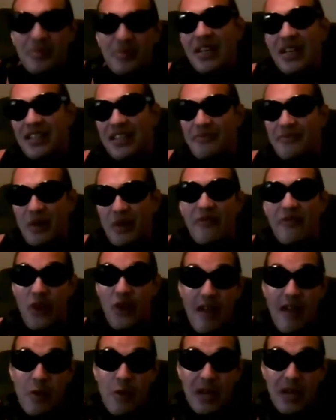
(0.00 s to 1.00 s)
But yeah,
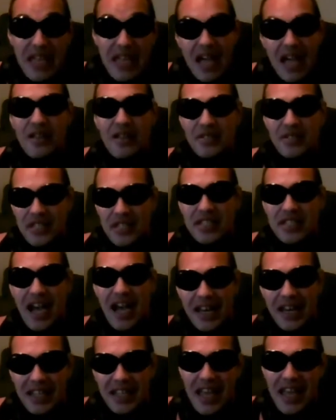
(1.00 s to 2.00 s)
for everybody else, it's
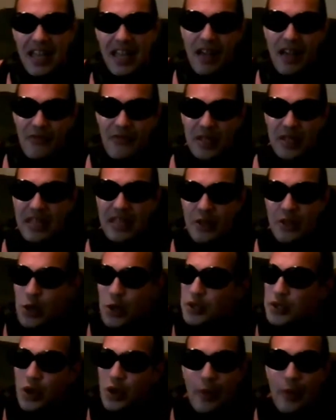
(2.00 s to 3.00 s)
kind of like, I feel like the
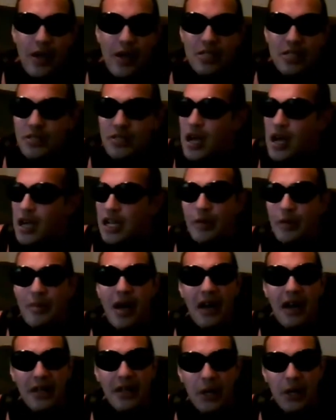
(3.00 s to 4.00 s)
old curmudgeon talking
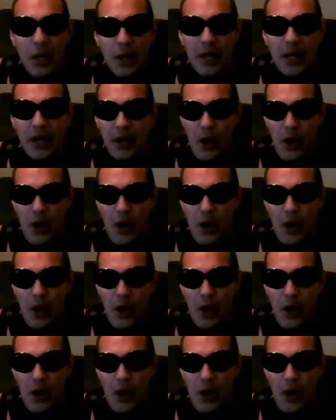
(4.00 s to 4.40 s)
about it, you know, like,